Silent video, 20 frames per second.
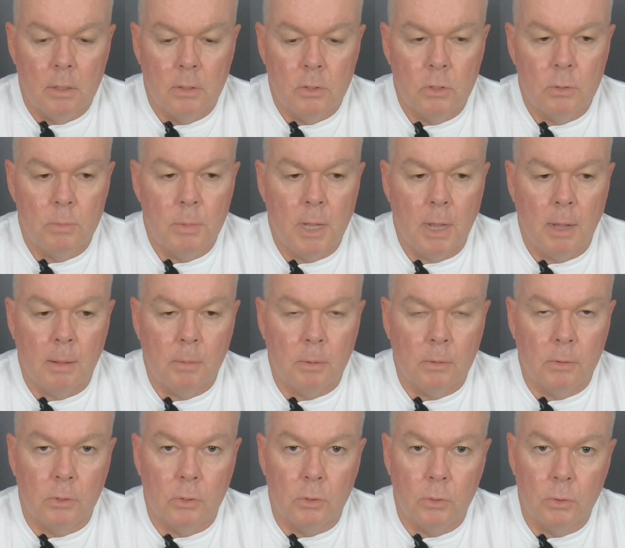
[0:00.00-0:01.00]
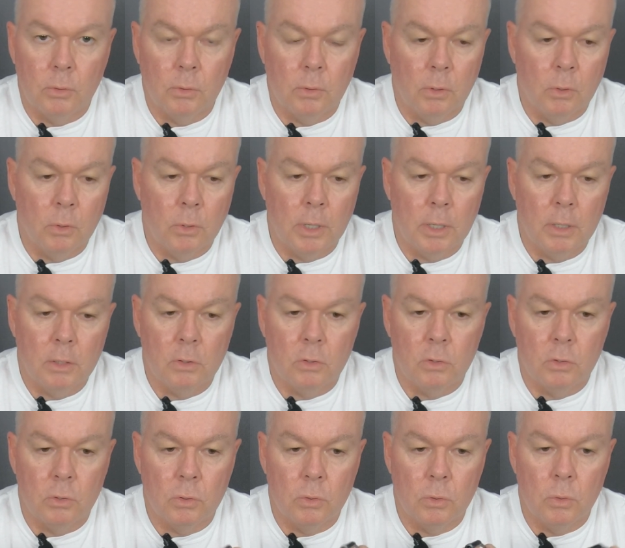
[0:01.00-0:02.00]
to be able to look
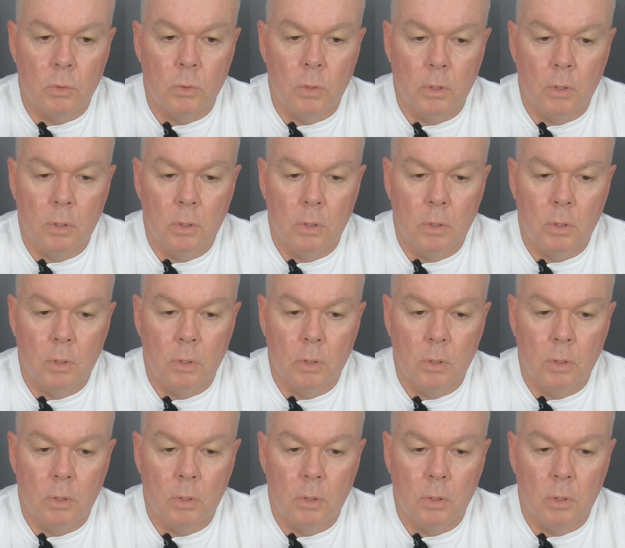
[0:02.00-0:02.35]
into